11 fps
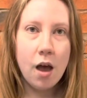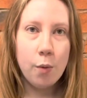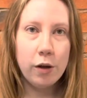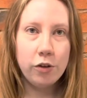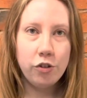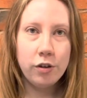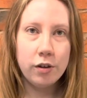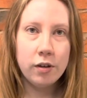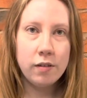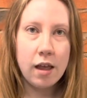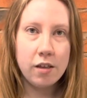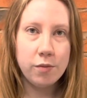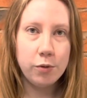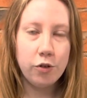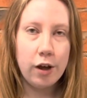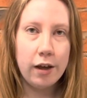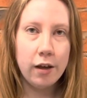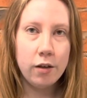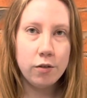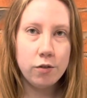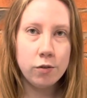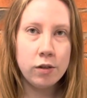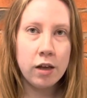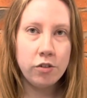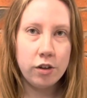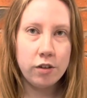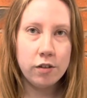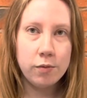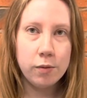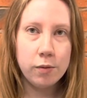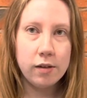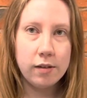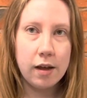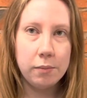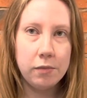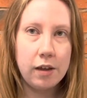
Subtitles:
When Judas, his betrayer, saw that Jesus was condemned,